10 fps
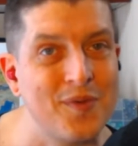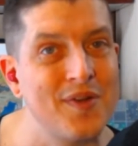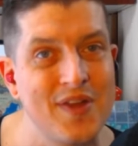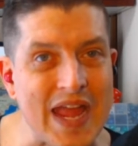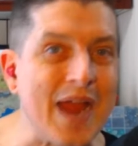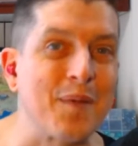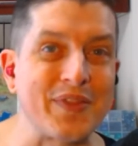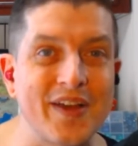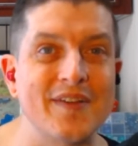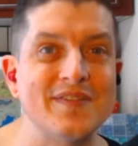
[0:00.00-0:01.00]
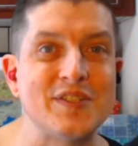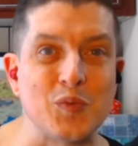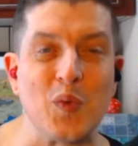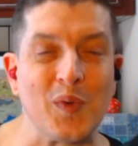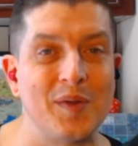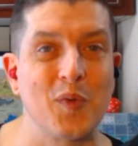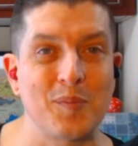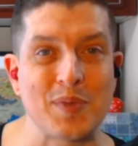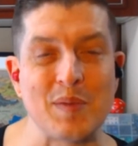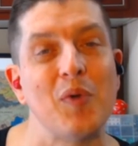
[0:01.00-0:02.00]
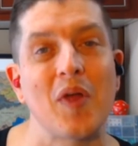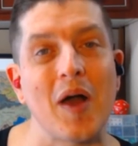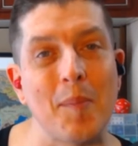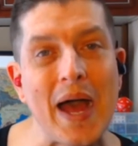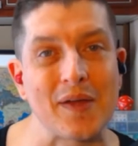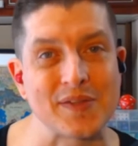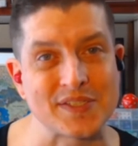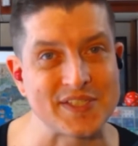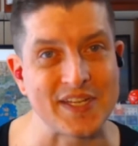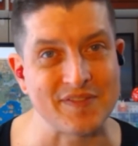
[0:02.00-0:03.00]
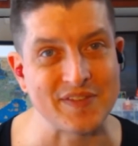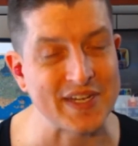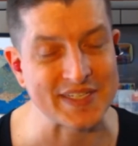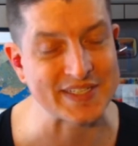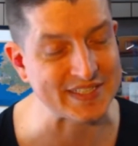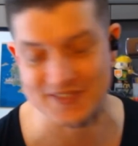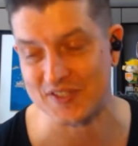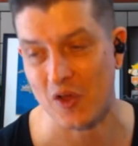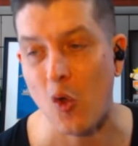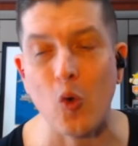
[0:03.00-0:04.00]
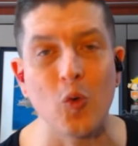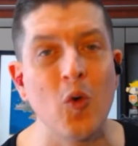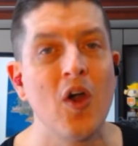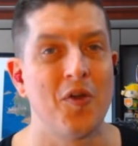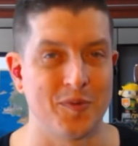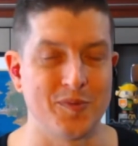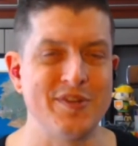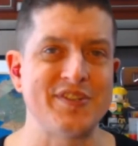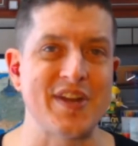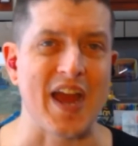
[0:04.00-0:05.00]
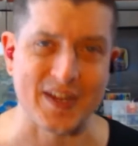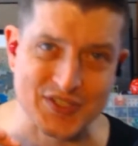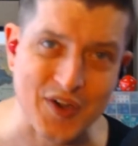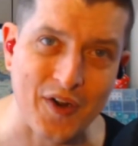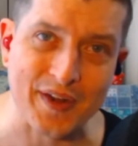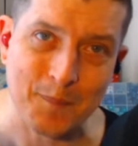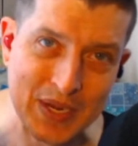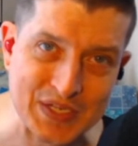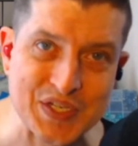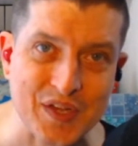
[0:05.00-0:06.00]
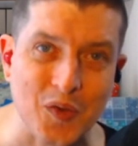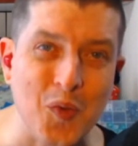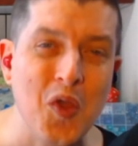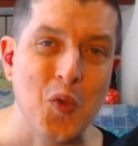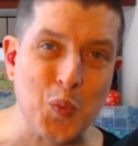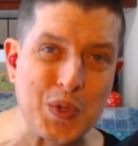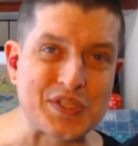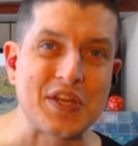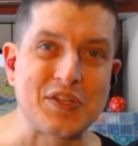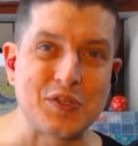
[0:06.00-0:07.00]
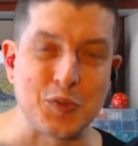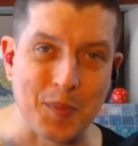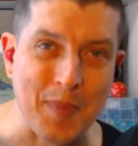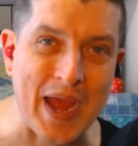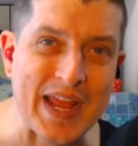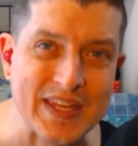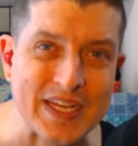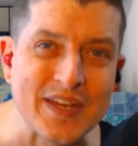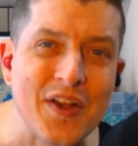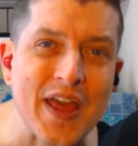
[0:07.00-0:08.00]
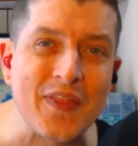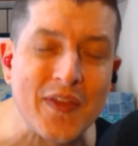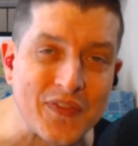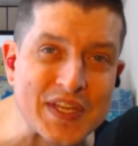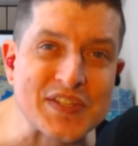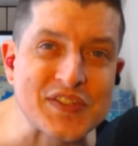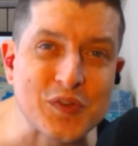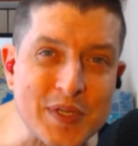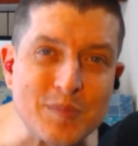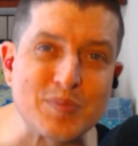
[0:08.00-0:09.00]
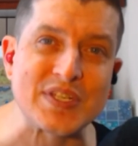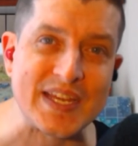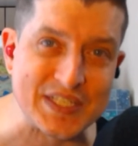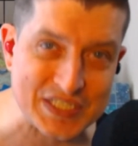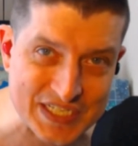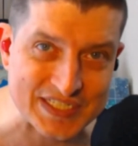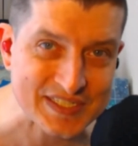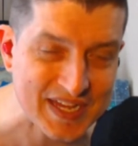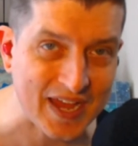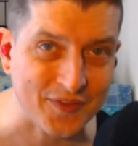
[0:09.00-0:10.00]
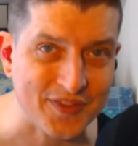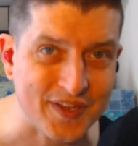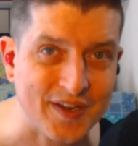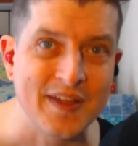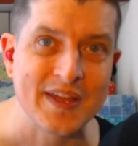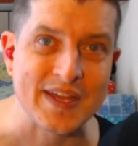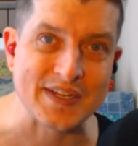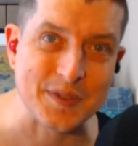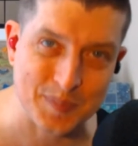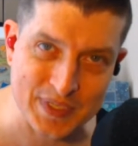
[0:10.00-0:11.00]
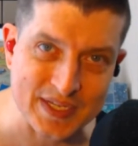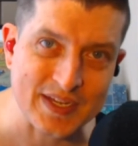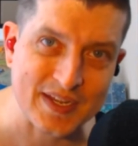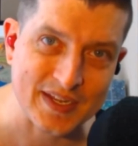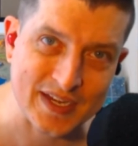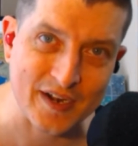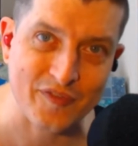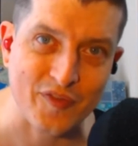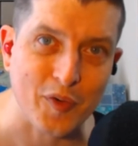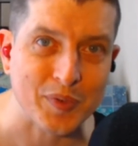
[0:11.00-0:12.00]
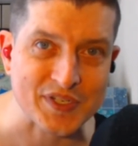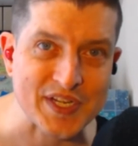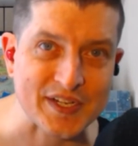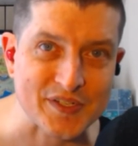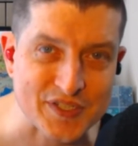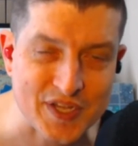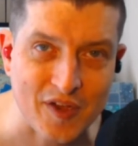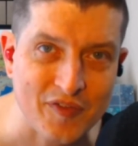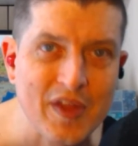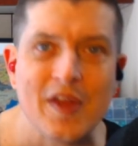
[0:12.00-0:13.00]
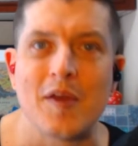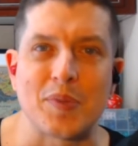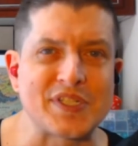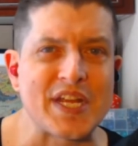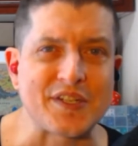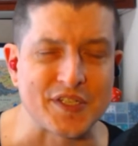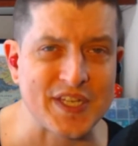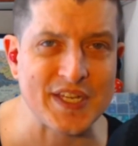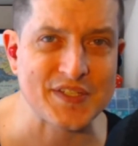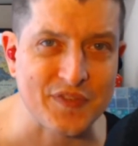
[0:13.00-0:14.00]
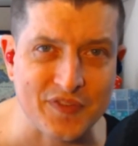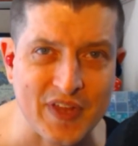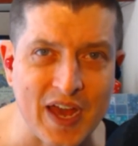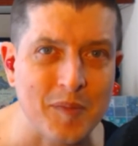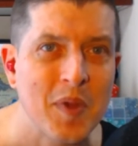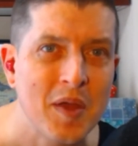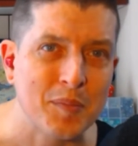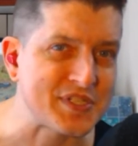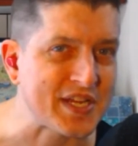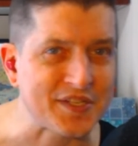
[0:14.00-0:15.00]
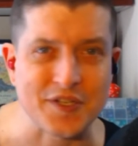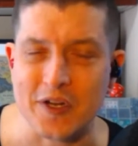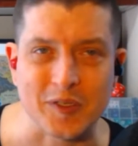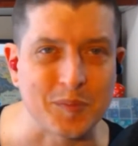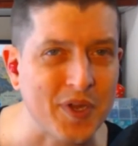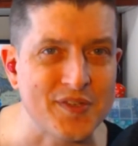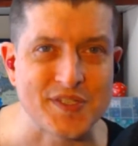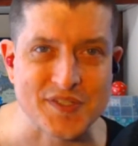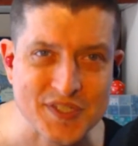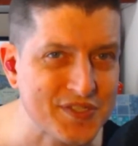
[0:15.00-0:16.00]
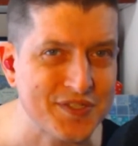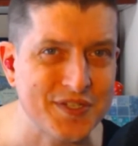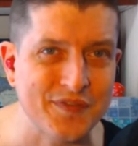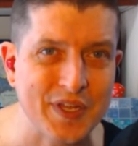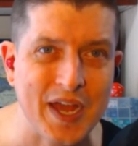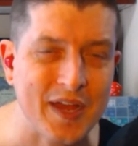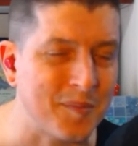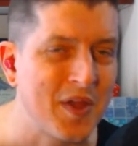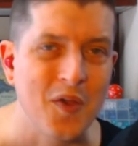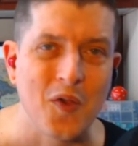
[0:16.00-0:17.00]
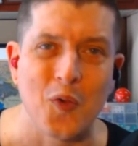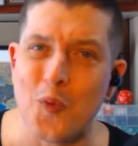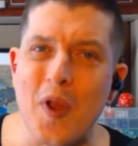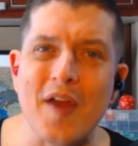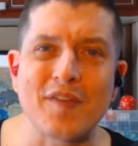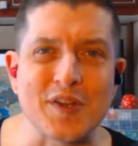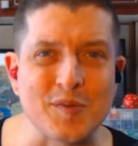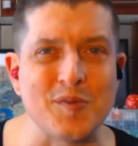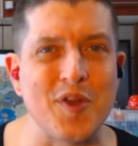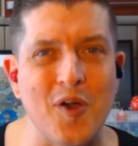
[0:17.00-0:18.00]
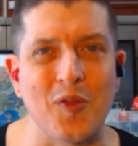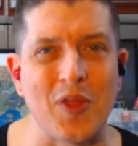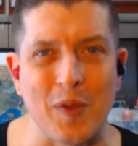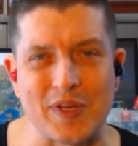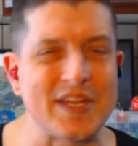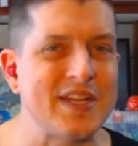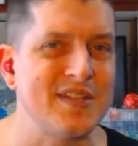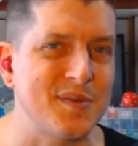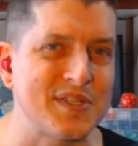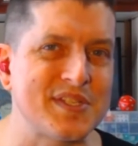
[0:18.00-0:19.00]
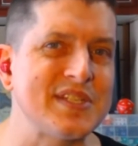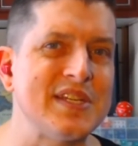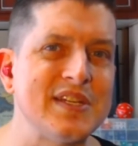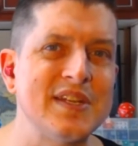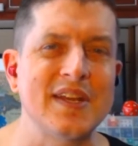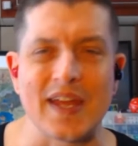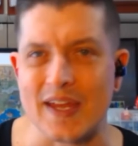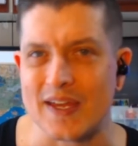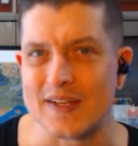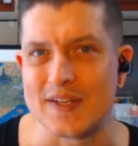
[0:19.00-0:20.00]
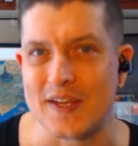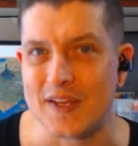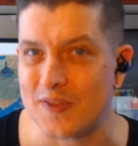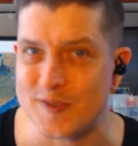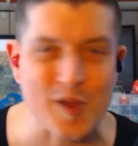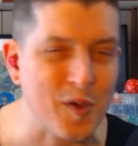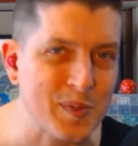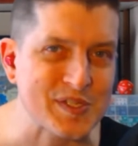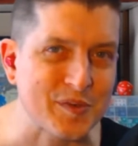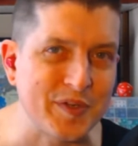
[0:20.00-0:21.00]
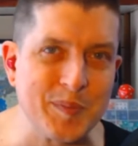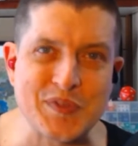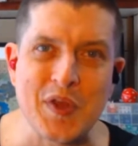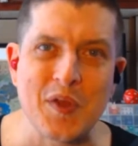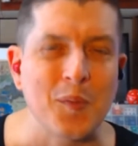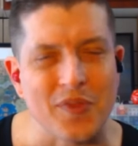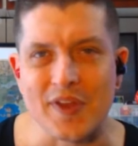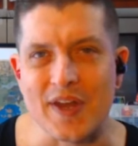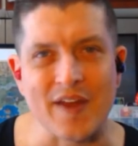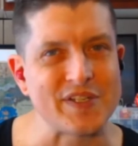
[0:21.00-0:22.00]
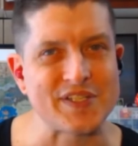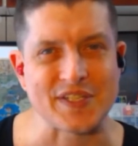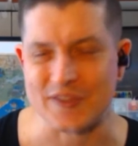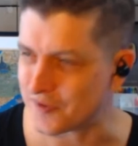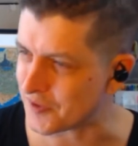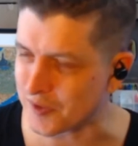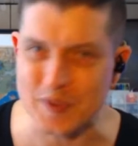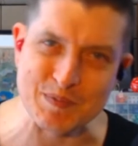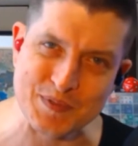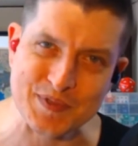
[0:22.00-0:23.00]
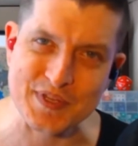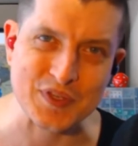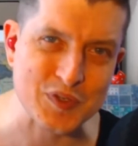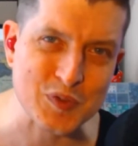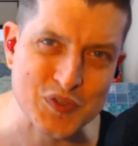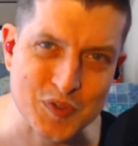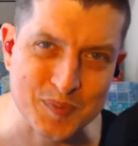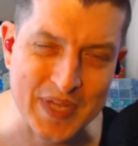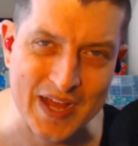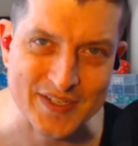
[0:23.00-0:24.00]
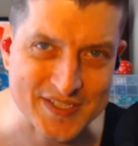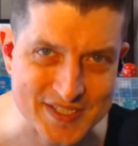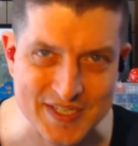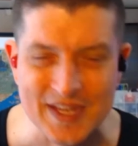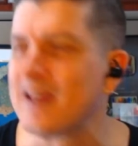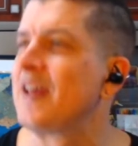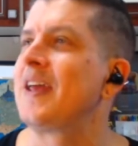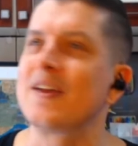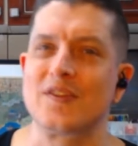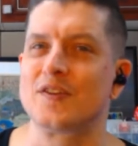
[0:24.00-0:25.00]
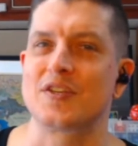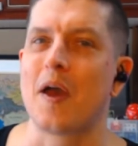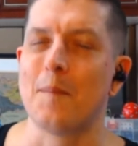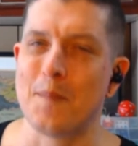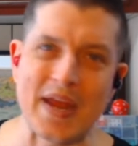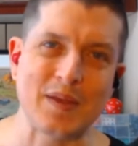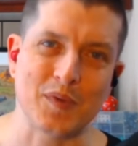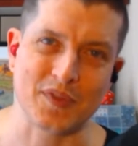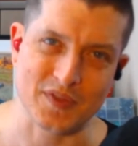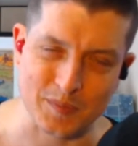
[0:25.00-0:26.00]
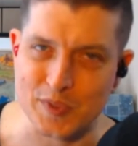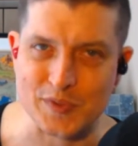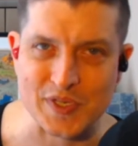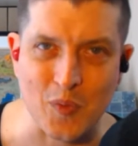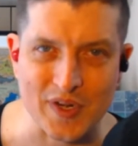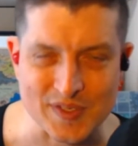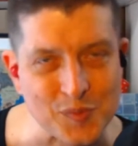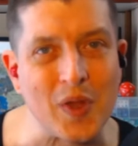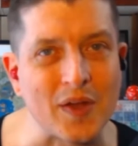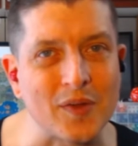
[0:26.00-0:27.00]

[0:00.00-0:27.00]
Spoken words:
I would love to warn more people about Dahvie Vanity. This is the whole reason I started my channel, was to remind the internet that these creeps exist out there and to be careful. Protect yourself, protect your kids if you've got them, protect your younger brothers and sisters if you got them, whoever you know that would get into a scene. And there's always creeps within every scene. There's creeps within the YouTube galaxy, and there's many within the music one as well.